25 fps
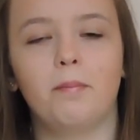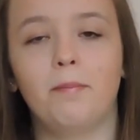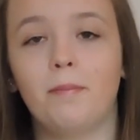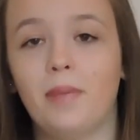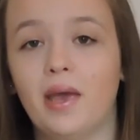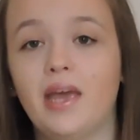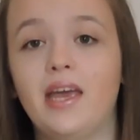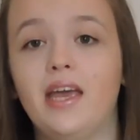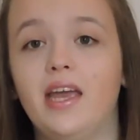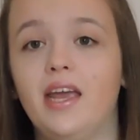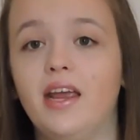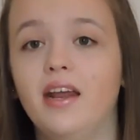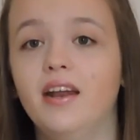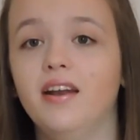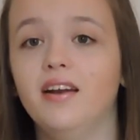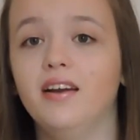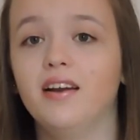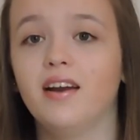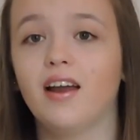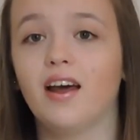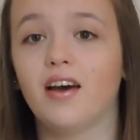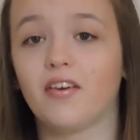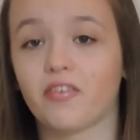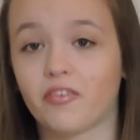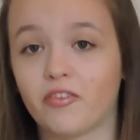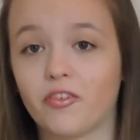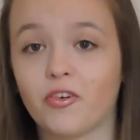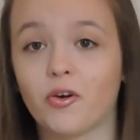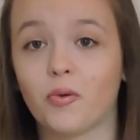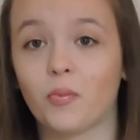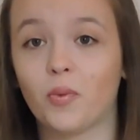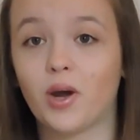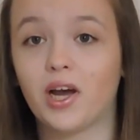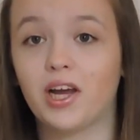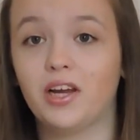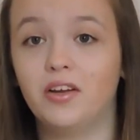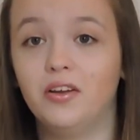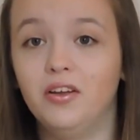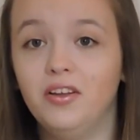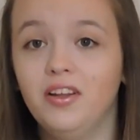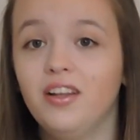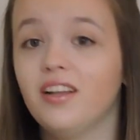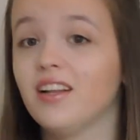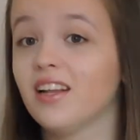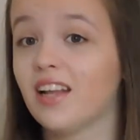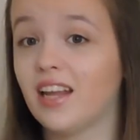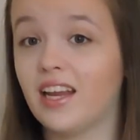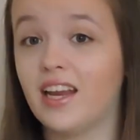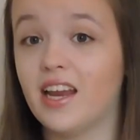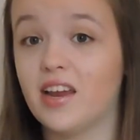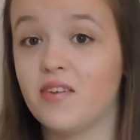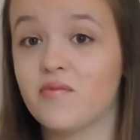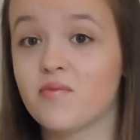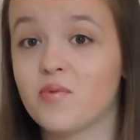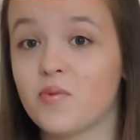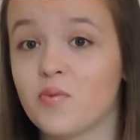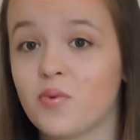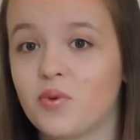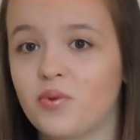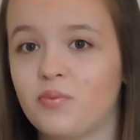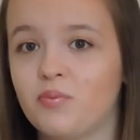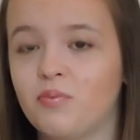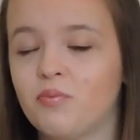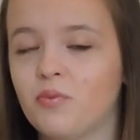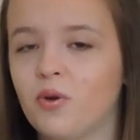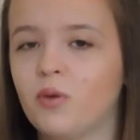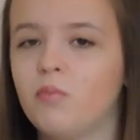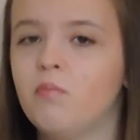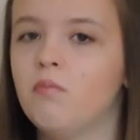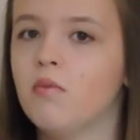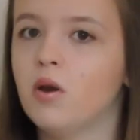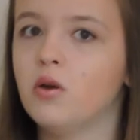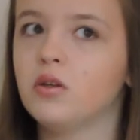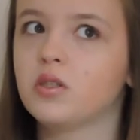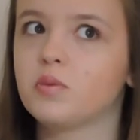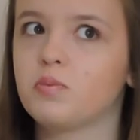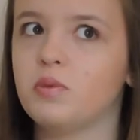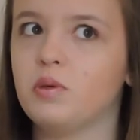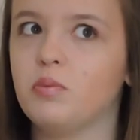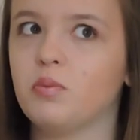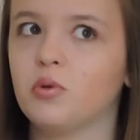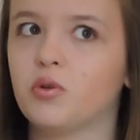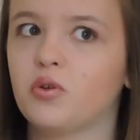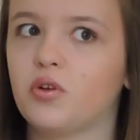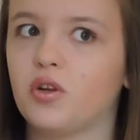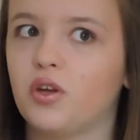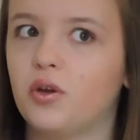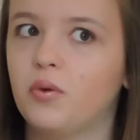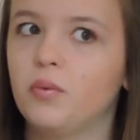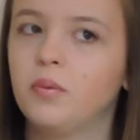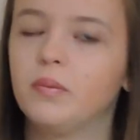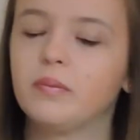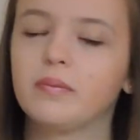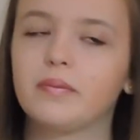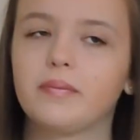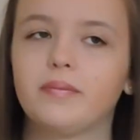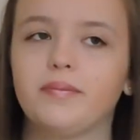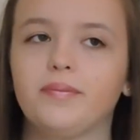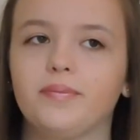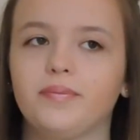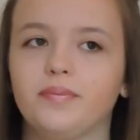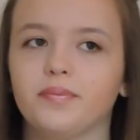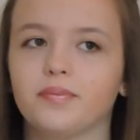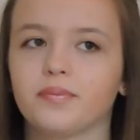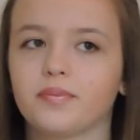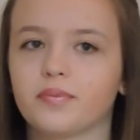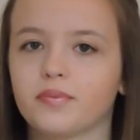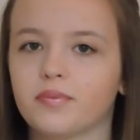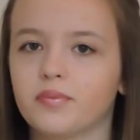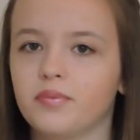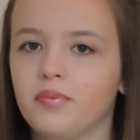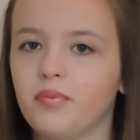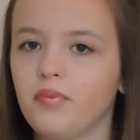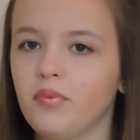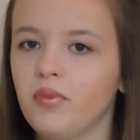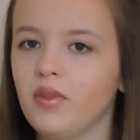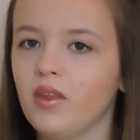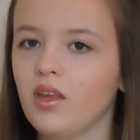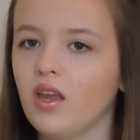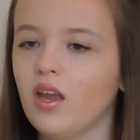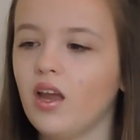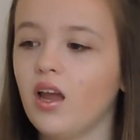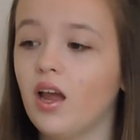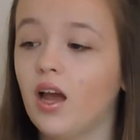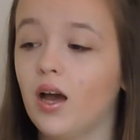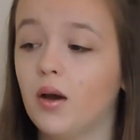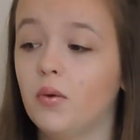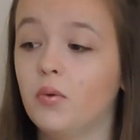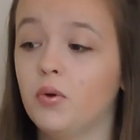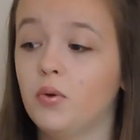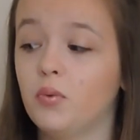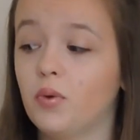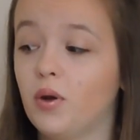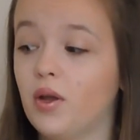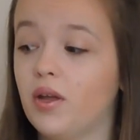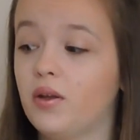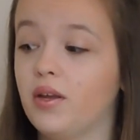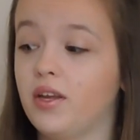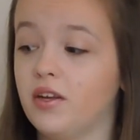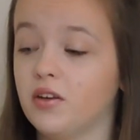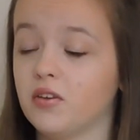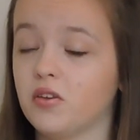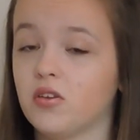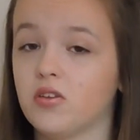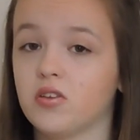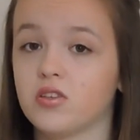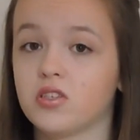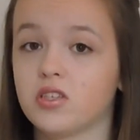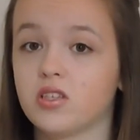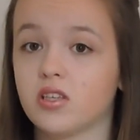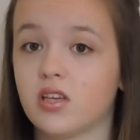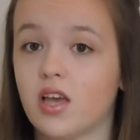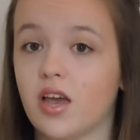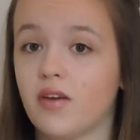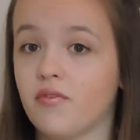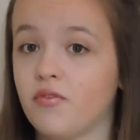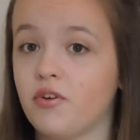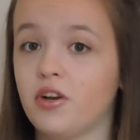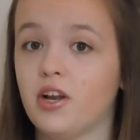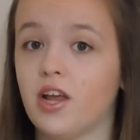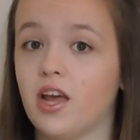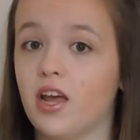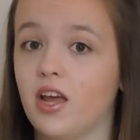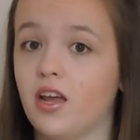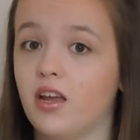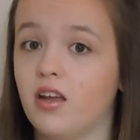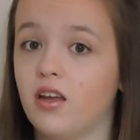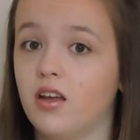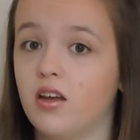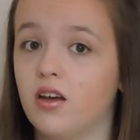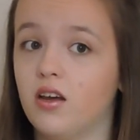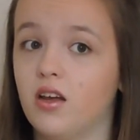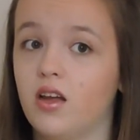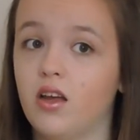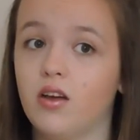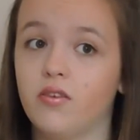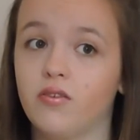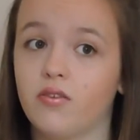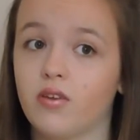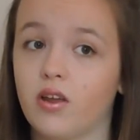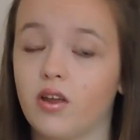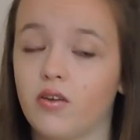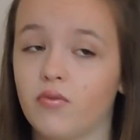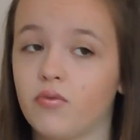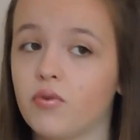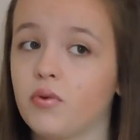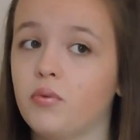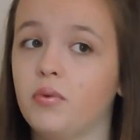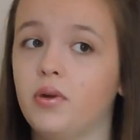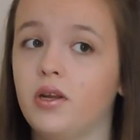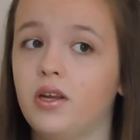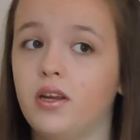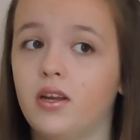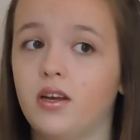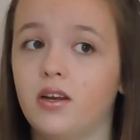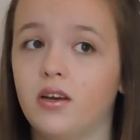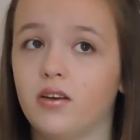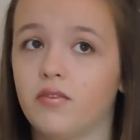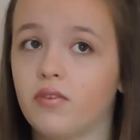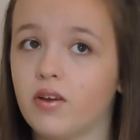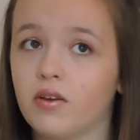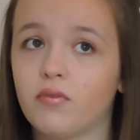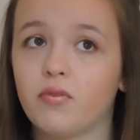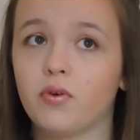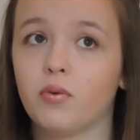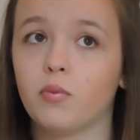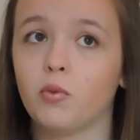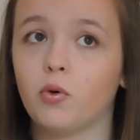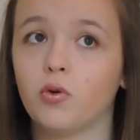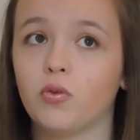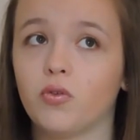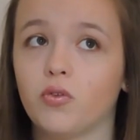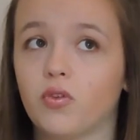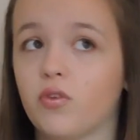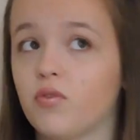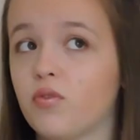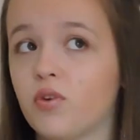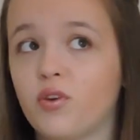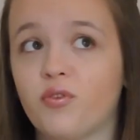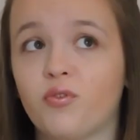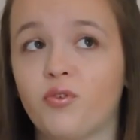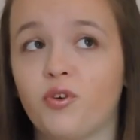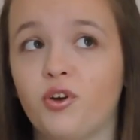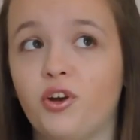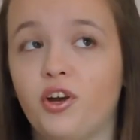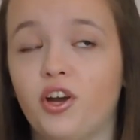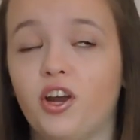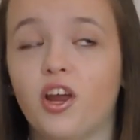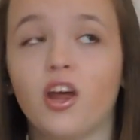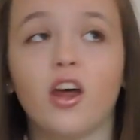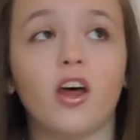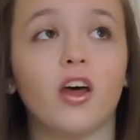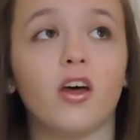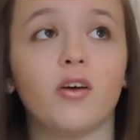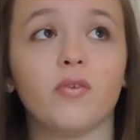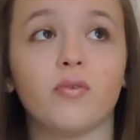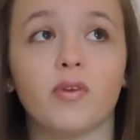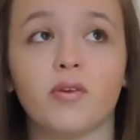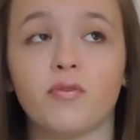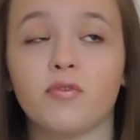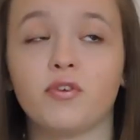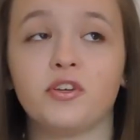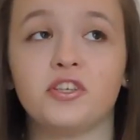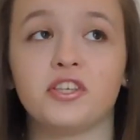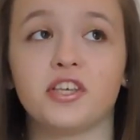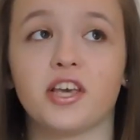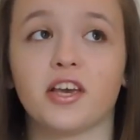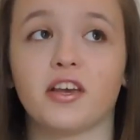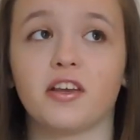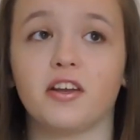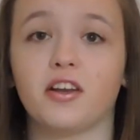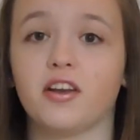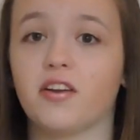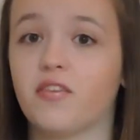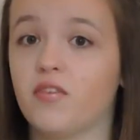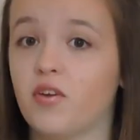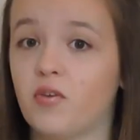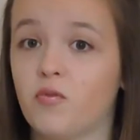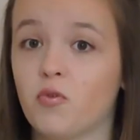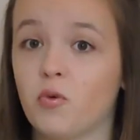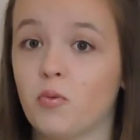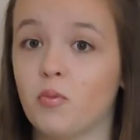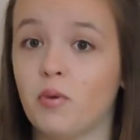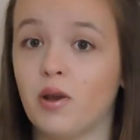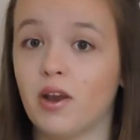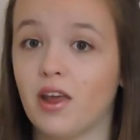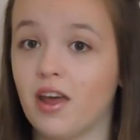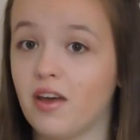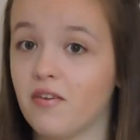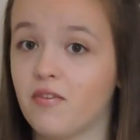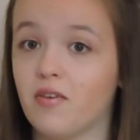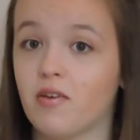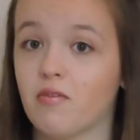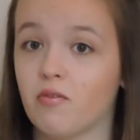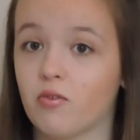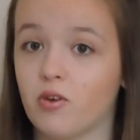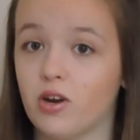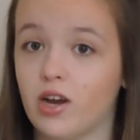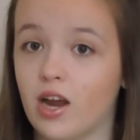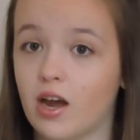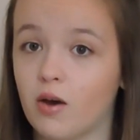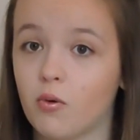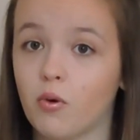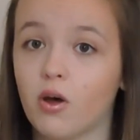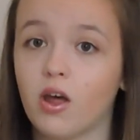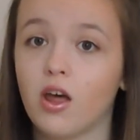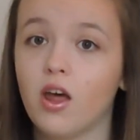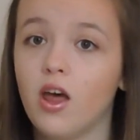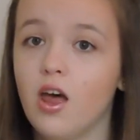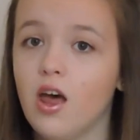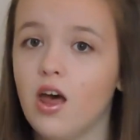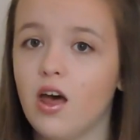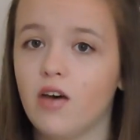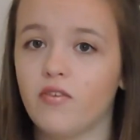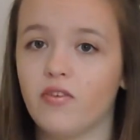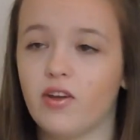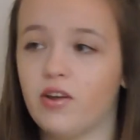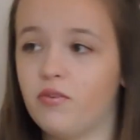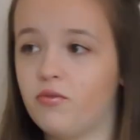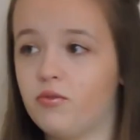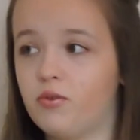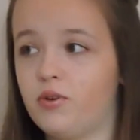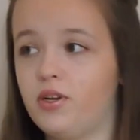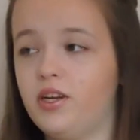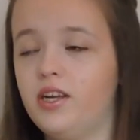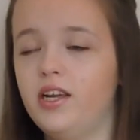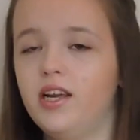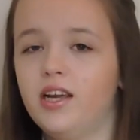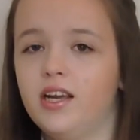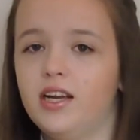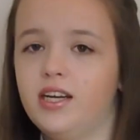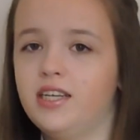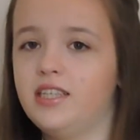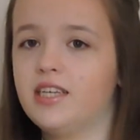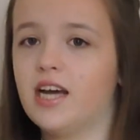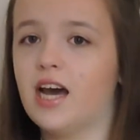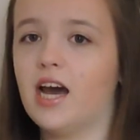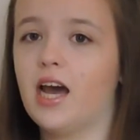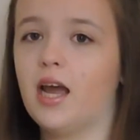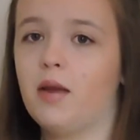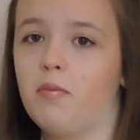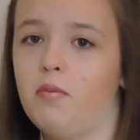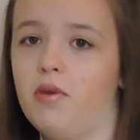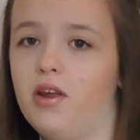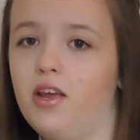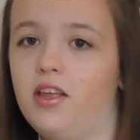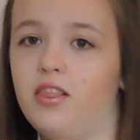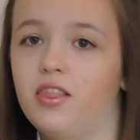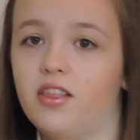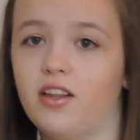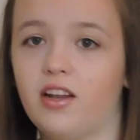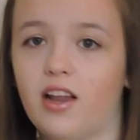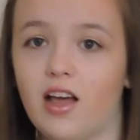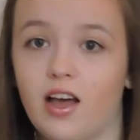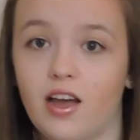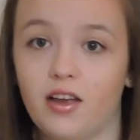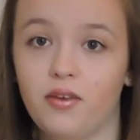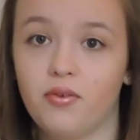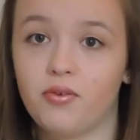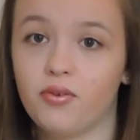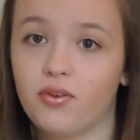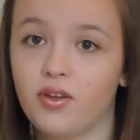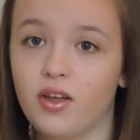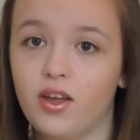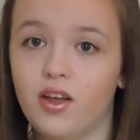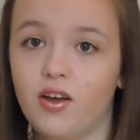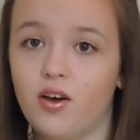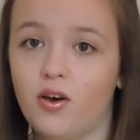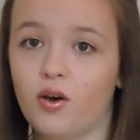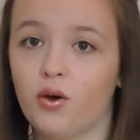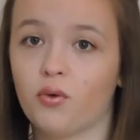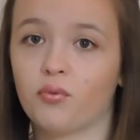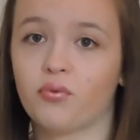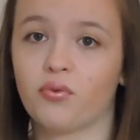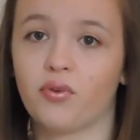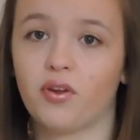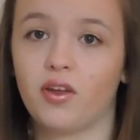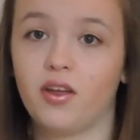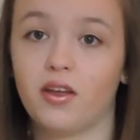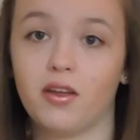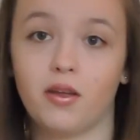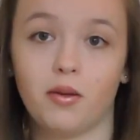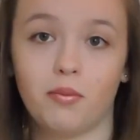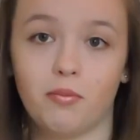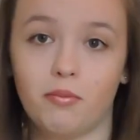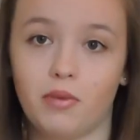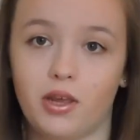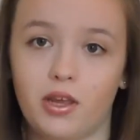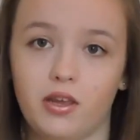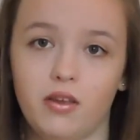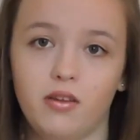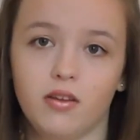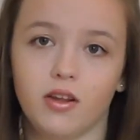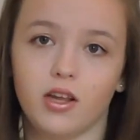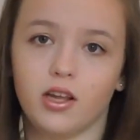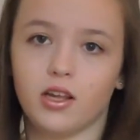pain after a while, like most people do, I would wear heels every day, of every week, of every month, of every year, of every second, of every minute, of every hour, of every time in the life of me.